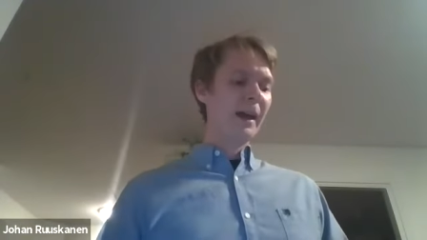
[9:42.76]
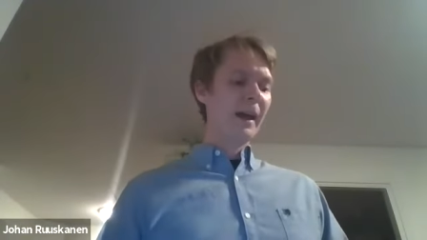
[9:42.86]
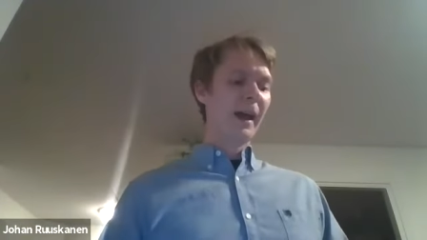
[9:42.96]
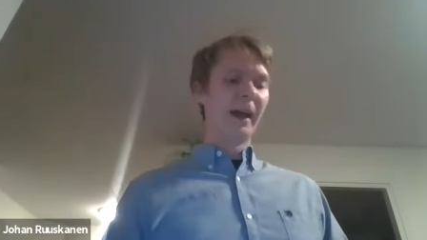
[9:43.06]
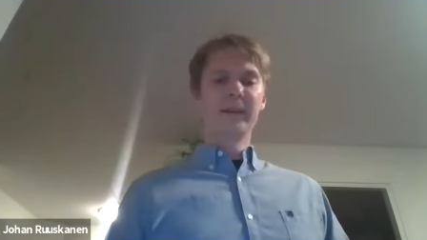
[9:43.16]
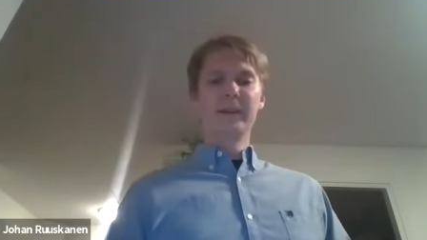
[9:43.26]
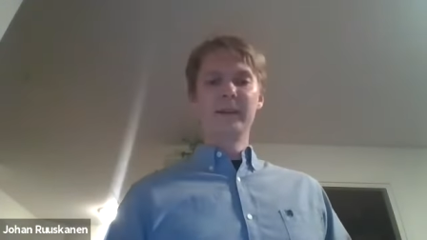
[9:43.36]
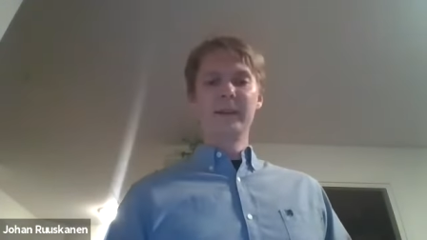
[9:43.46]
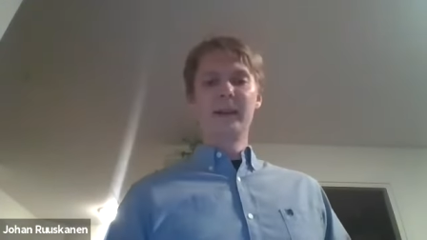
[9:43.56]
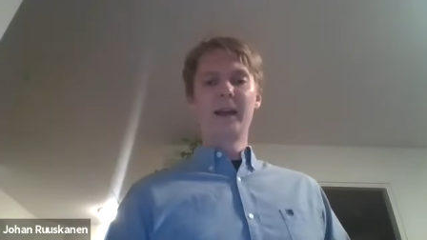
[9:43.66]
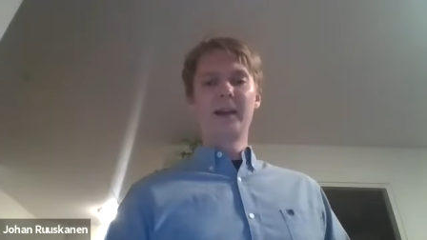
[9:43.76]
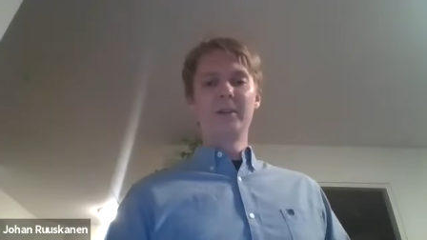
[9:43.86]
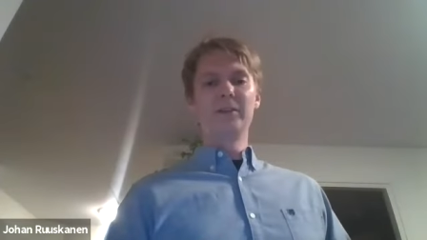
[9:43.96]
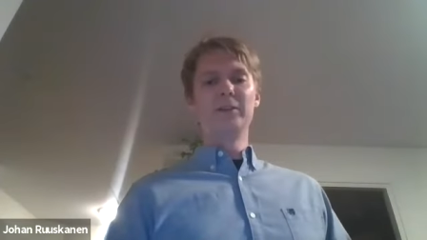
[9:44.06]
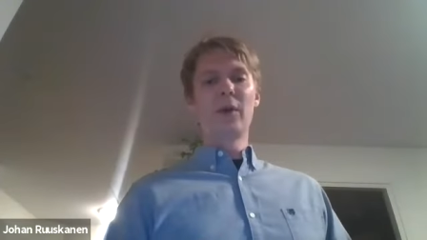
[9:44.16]
And
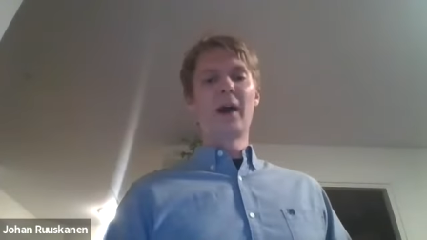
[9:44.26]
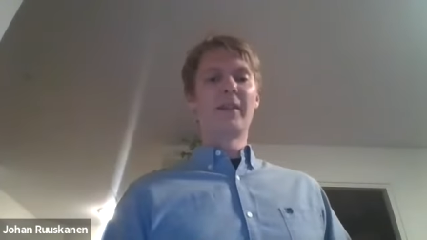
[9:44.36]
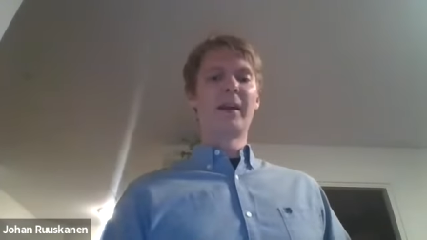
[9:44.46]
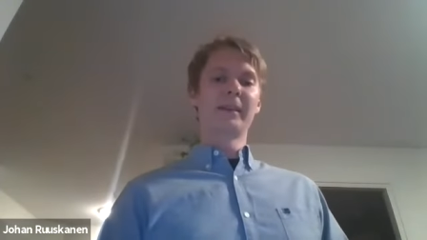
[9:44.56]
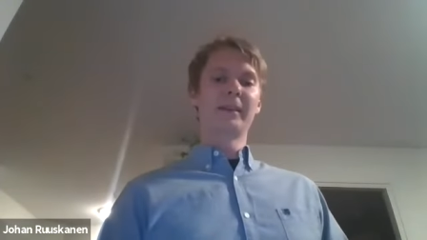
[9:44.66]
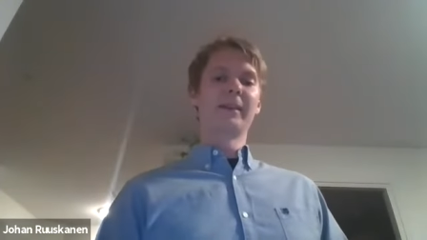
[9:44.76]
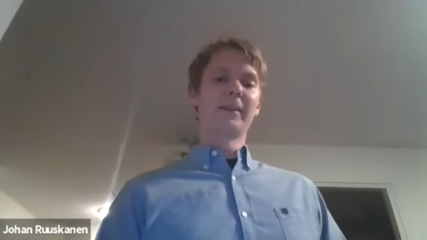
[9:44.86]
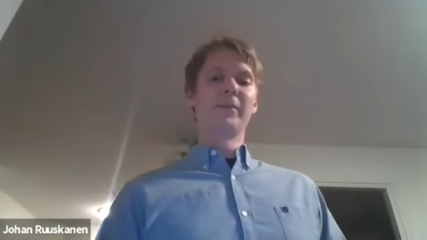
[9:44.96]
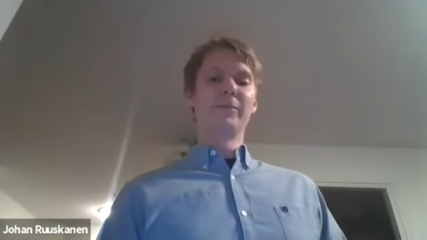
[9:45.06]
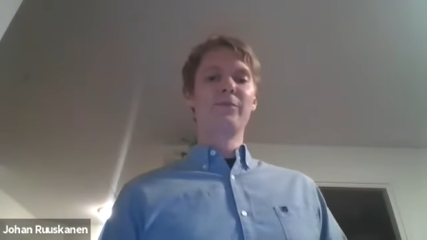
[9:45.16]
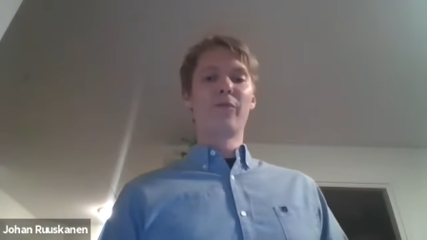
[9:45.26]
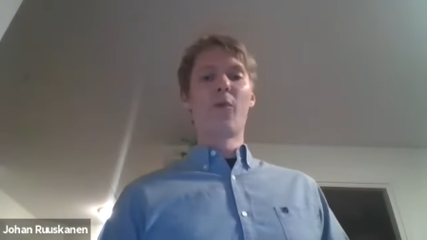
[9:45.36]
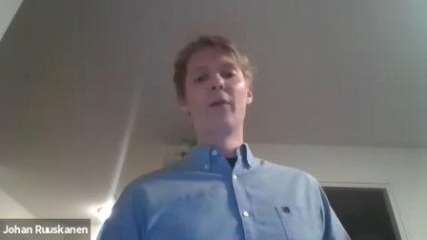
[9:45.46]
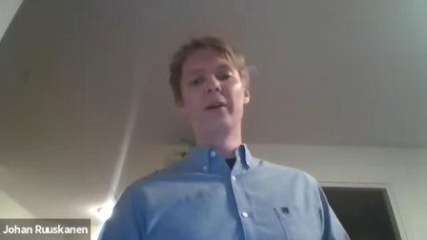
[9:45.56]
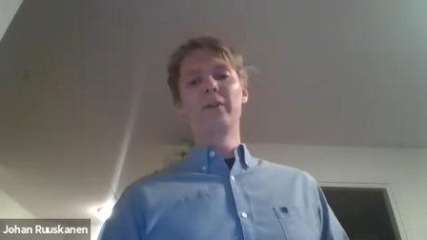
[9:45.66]
you have like
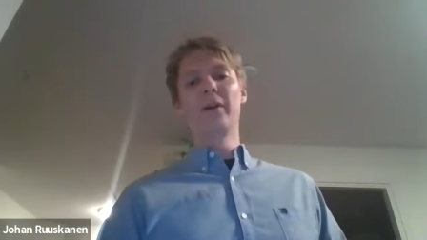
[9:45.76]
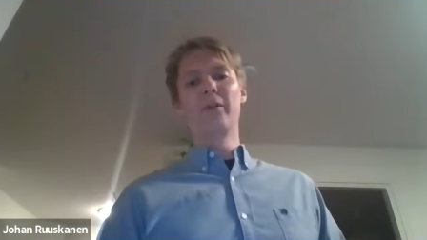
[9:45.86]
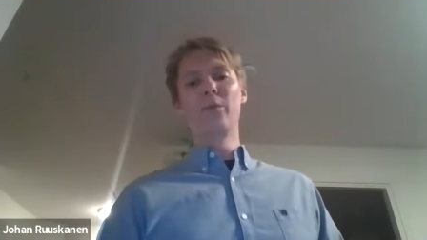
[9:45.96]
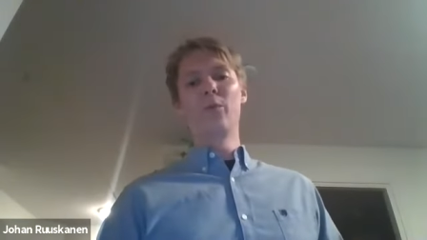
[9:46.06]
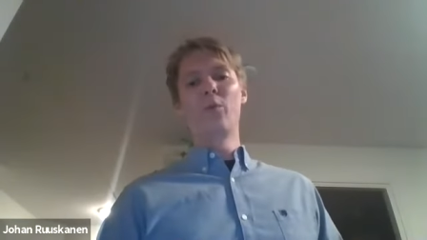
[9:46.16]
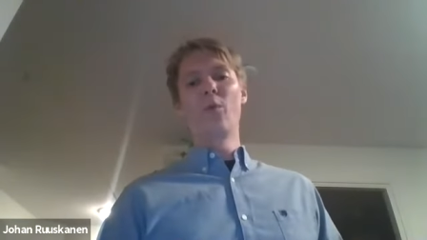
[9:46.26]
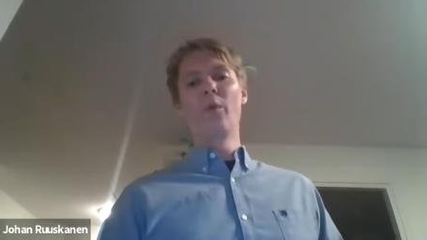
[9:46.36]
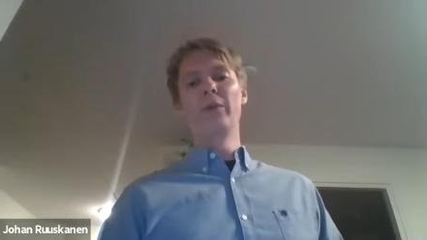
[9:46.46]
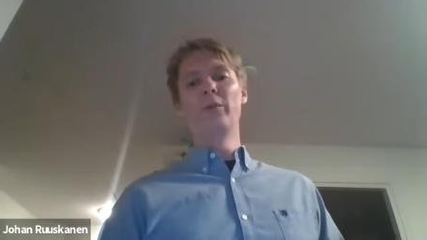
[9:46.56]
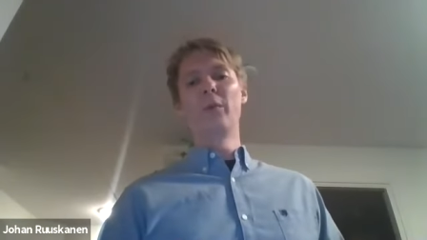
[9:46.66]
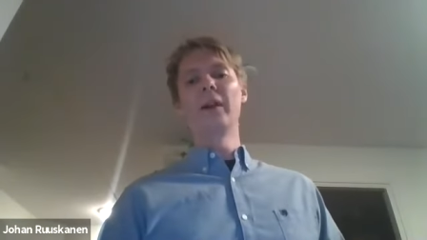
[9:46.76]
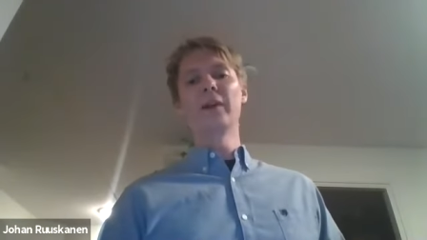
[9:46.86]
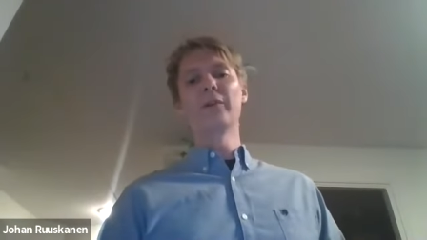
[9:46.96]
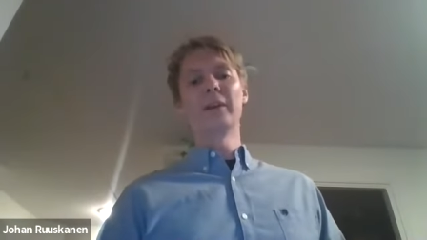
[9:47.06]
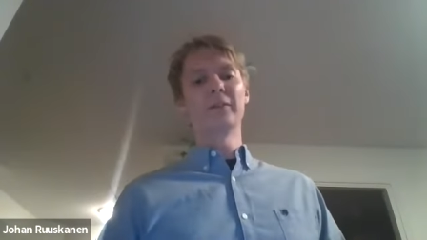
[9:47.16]
for the one
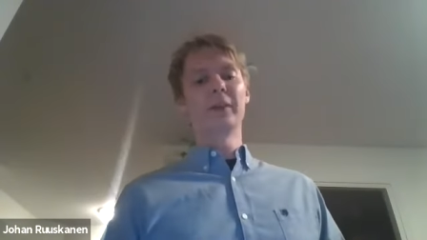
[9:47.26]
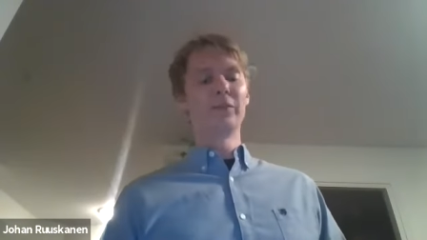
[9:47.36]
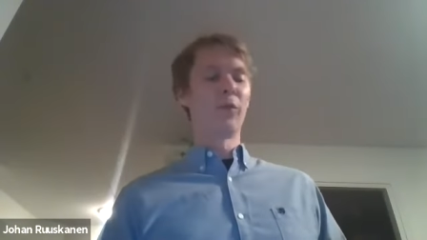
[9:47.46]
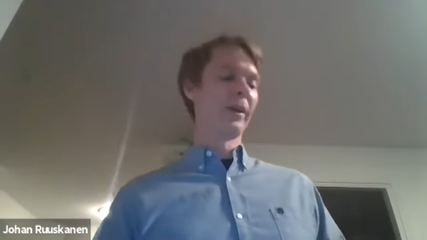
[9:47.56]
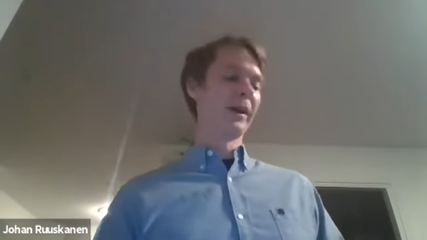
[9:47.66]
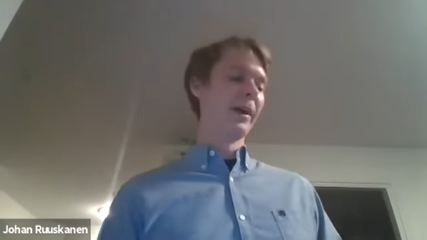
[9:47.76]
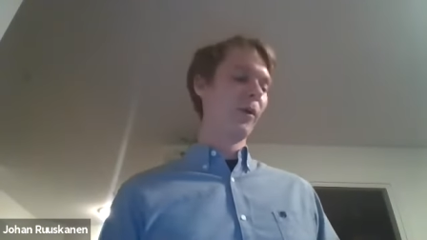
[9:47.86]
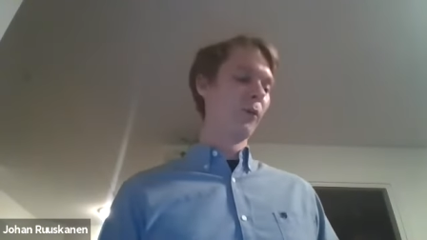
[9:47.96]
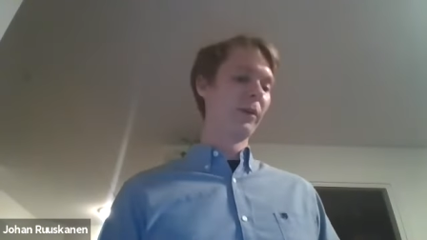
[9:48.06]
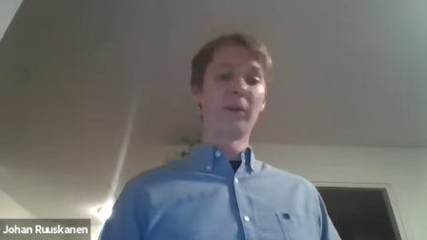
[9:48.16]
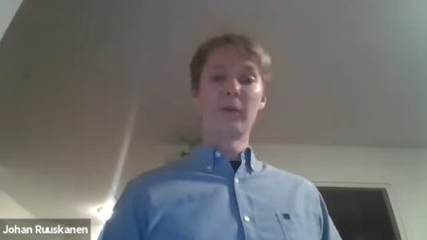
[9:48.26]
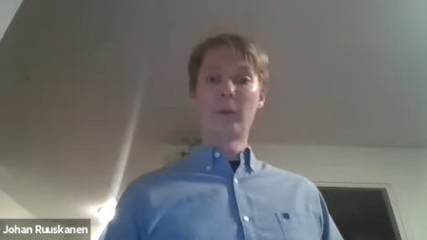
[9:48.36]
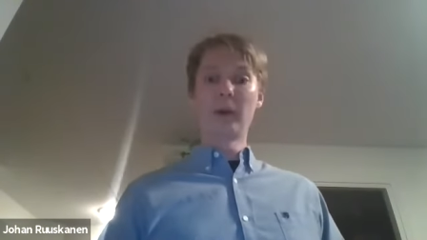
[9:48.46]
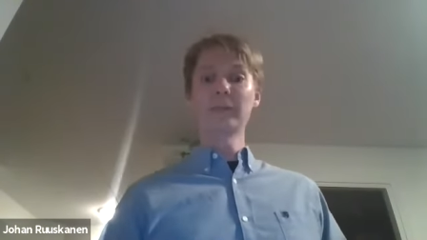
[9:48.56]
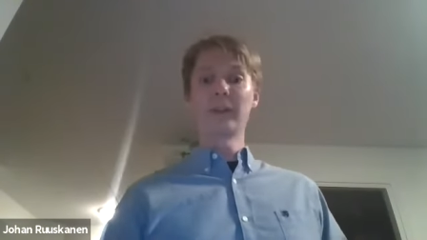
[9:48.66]
here is for the original
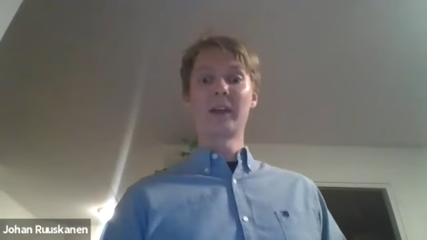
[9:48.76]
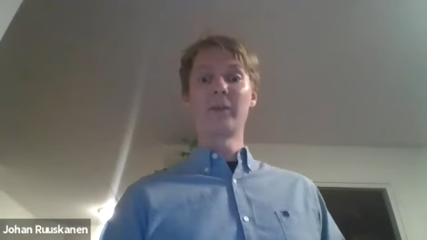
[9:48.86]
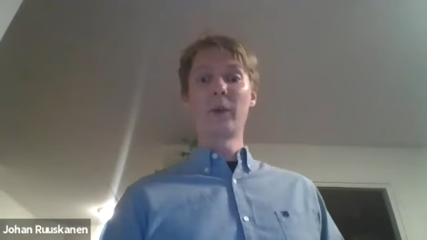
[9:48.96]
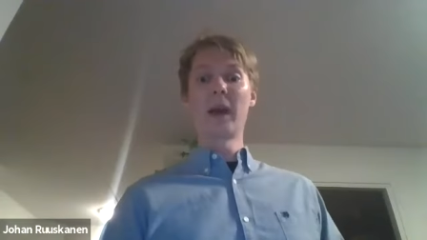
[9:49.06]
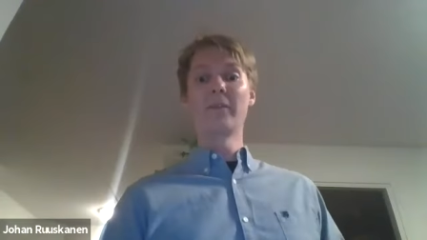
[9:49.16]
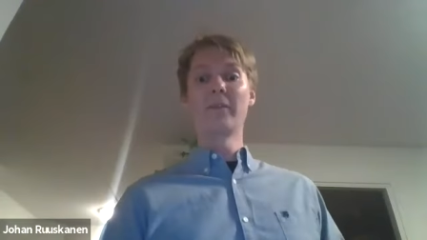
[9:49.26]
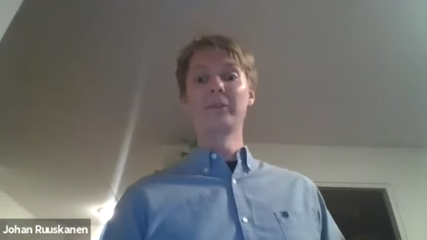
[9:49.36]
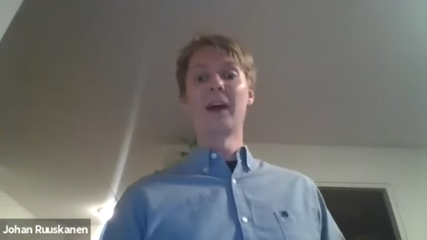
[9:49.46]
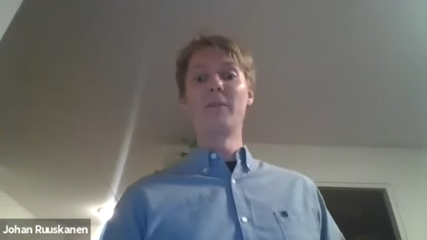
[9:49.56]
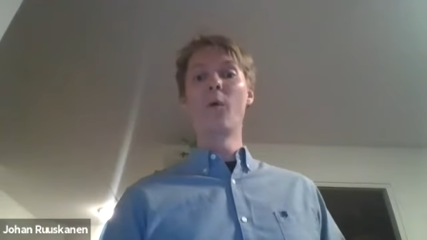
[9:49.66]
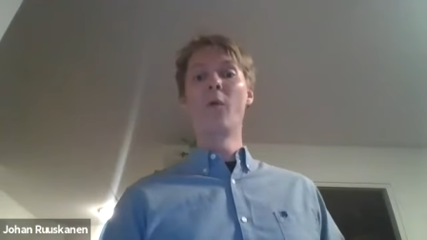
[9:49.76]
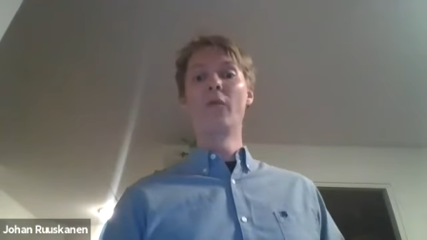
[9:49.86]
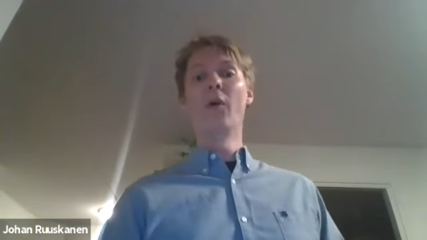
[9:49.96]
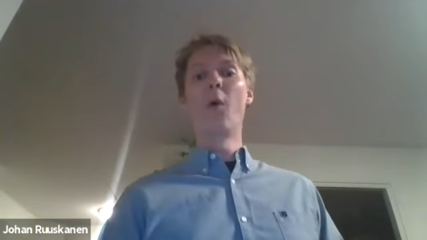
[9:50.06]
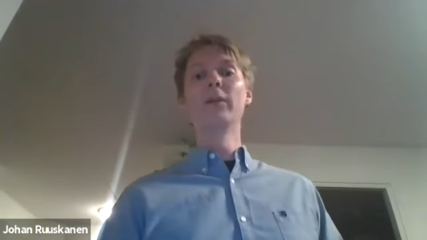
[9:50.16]
request, and then we have the sum
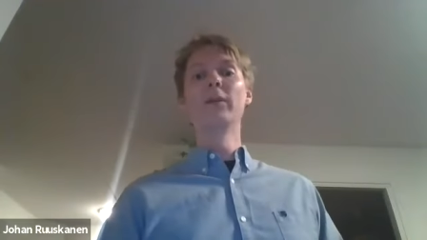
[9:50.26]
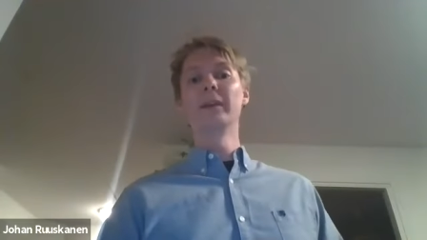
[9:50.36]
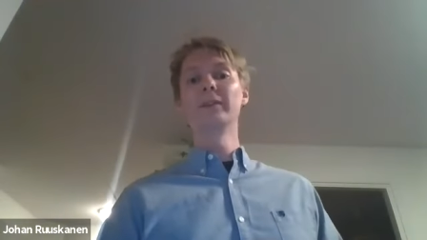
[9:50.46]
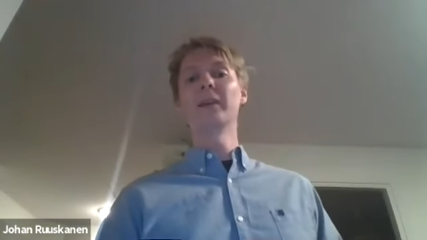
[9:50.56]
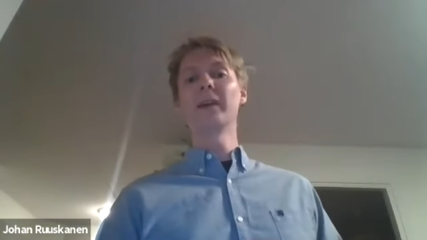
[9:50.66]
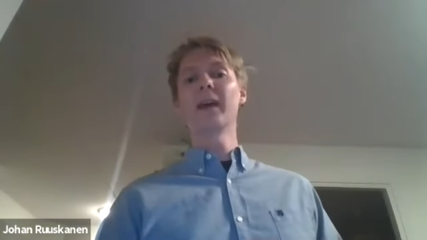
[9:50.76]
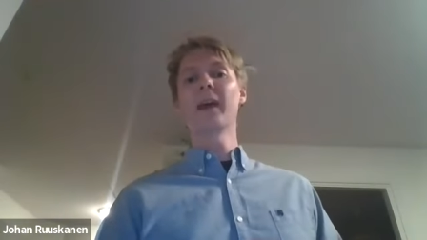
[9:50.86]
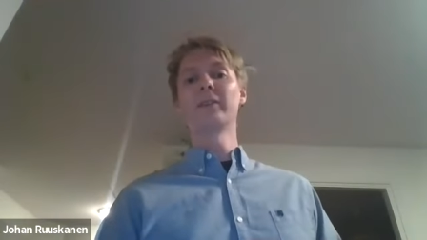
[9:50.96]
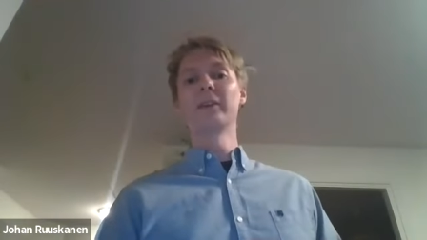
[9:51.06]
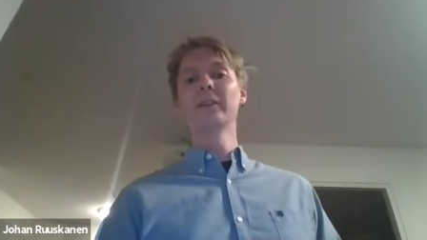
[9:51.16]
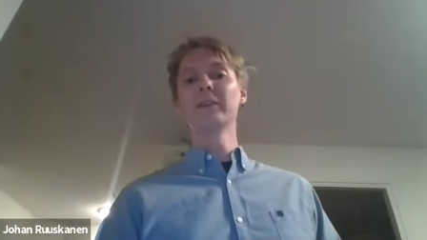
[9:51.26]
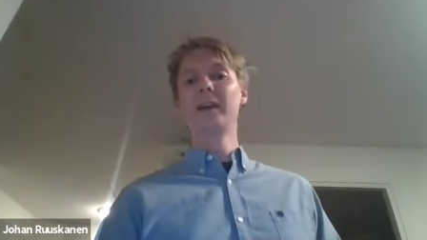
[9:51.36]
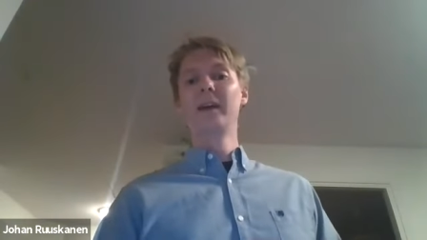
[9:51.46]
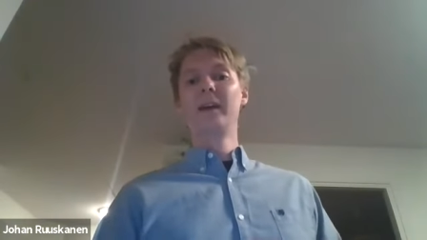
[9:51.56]
over all these SNs.